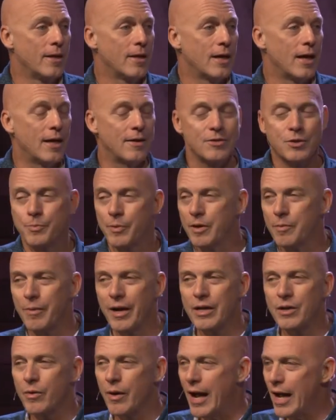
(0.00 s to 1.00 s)
It's been in
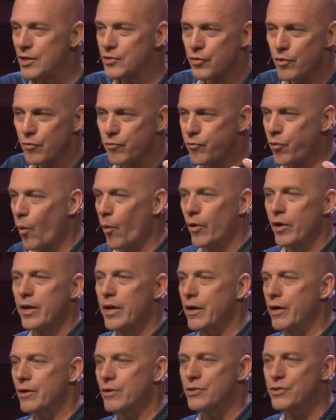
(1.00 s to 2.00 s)
my garage for 4
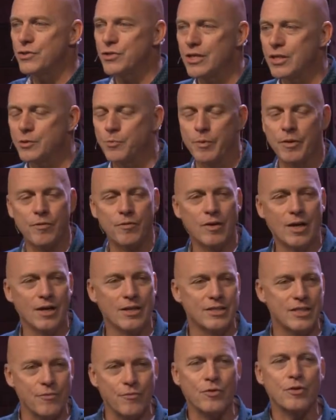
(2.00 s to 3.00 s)
years. It's been a
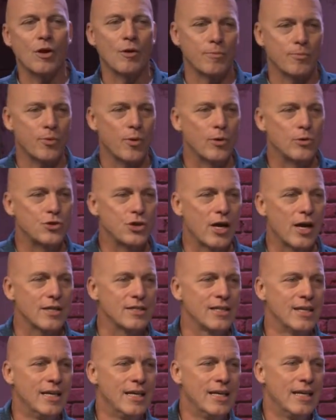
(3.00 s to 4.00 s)
difficult project.